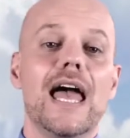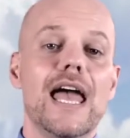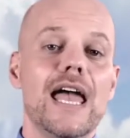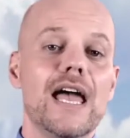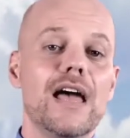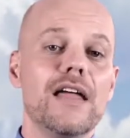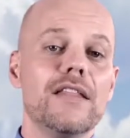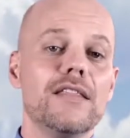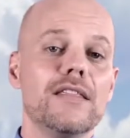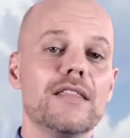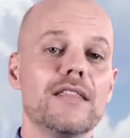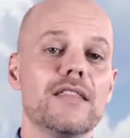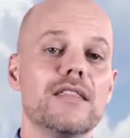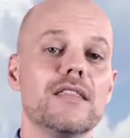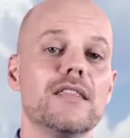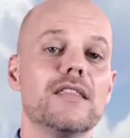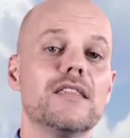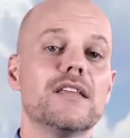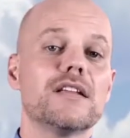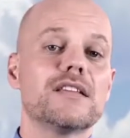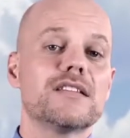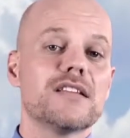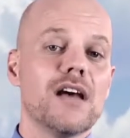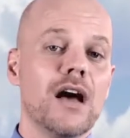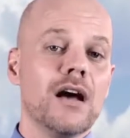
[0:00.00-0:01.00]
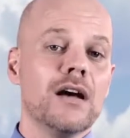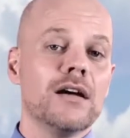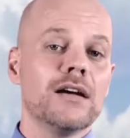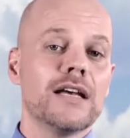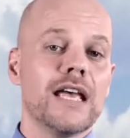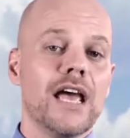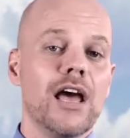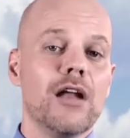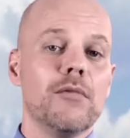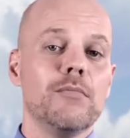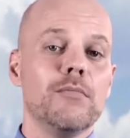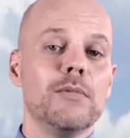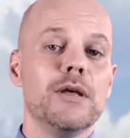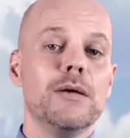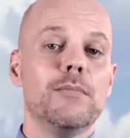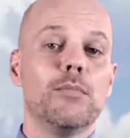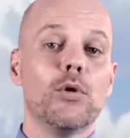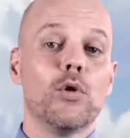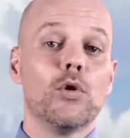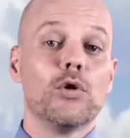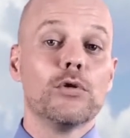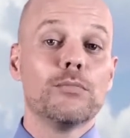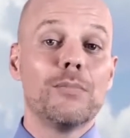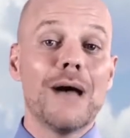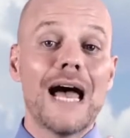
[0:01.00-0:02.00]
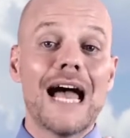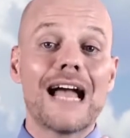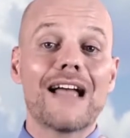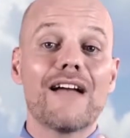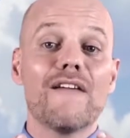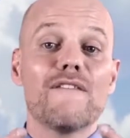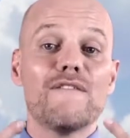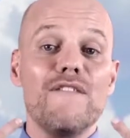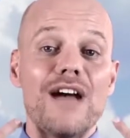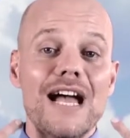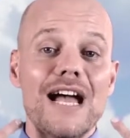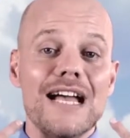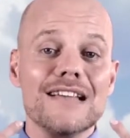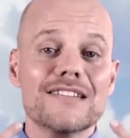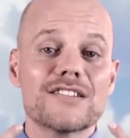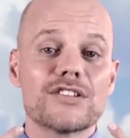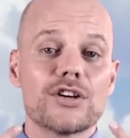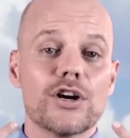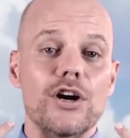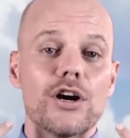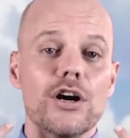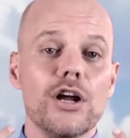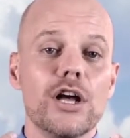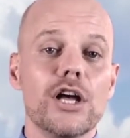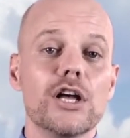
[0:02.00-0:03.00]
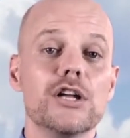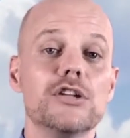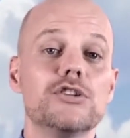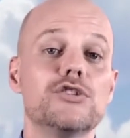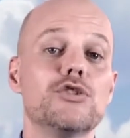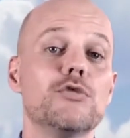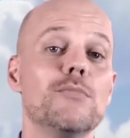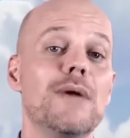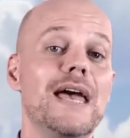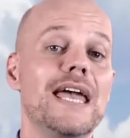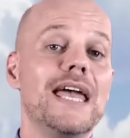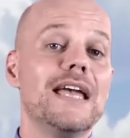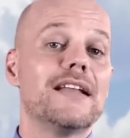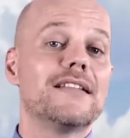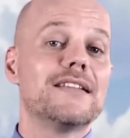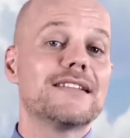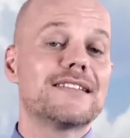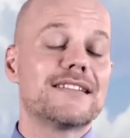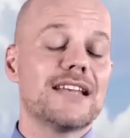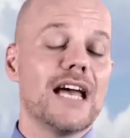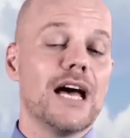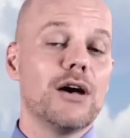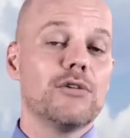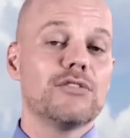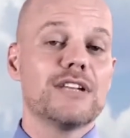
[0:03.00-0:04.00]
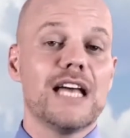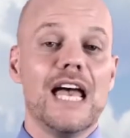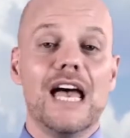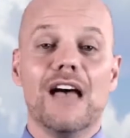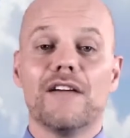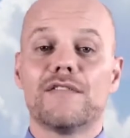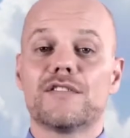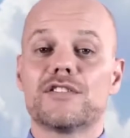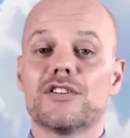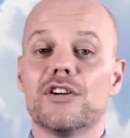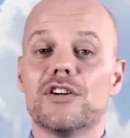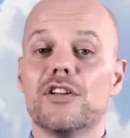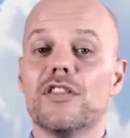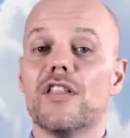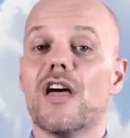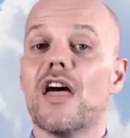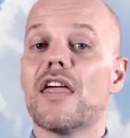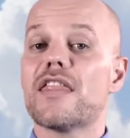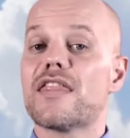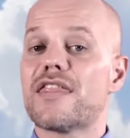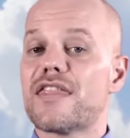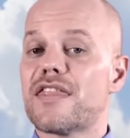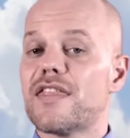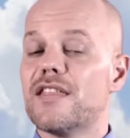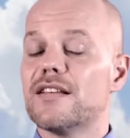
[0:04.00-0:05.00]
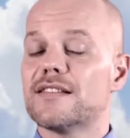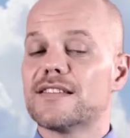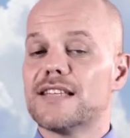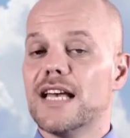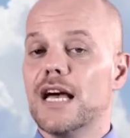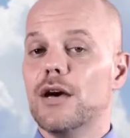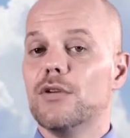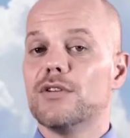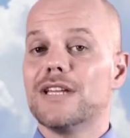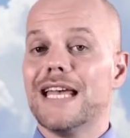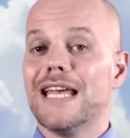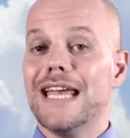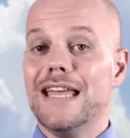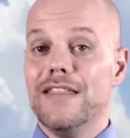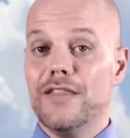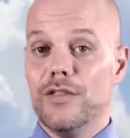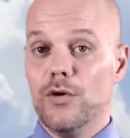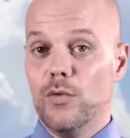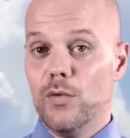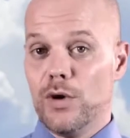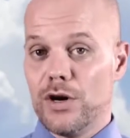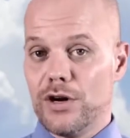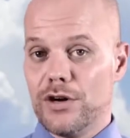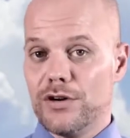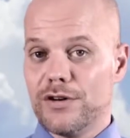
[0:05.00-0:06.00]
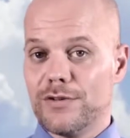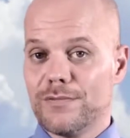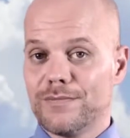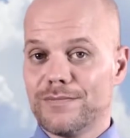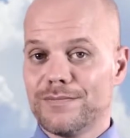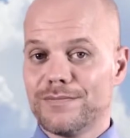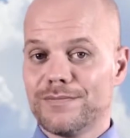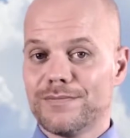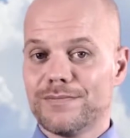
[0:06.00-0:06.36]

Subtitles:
and the tongue can be pulled back faster to make the sound after the th sound in the word.